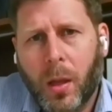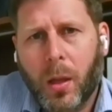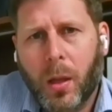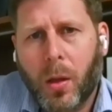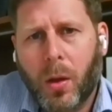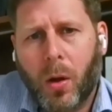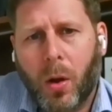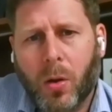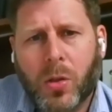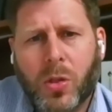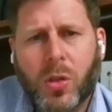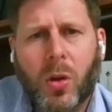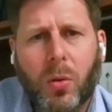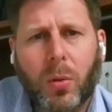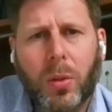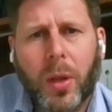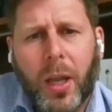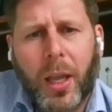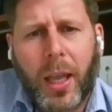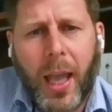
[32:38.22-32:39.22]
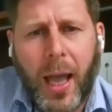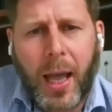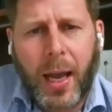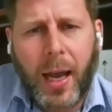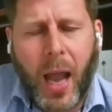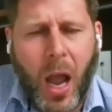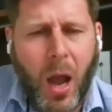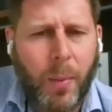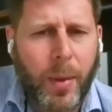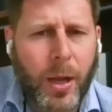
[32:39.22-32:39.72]
Also look at
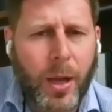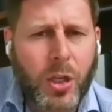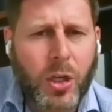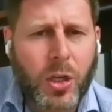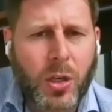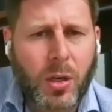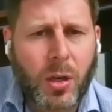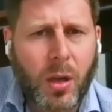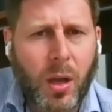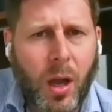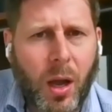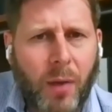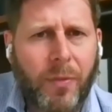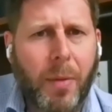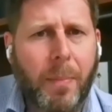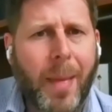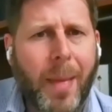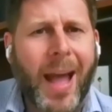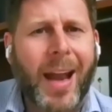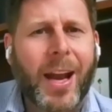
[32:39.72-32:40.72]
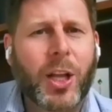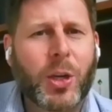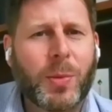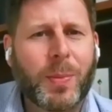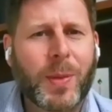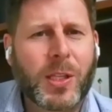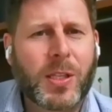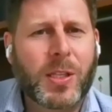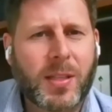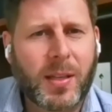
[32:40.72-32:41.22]
how much of the
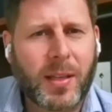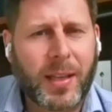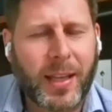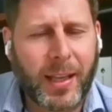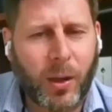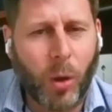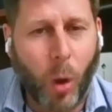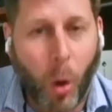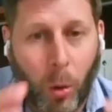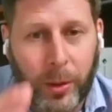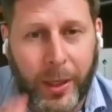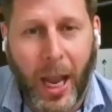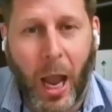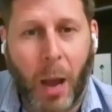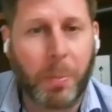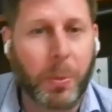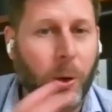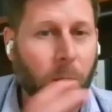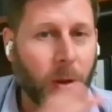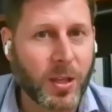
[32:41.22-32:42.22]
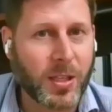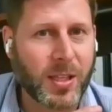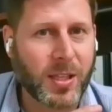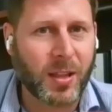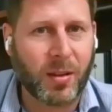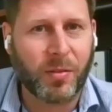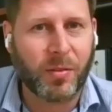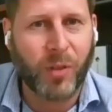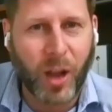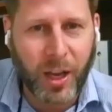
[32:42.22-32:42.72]
management's own capital is in
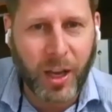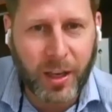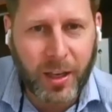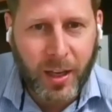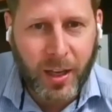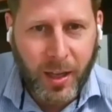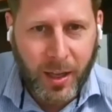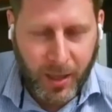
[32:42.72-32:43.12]
the fund.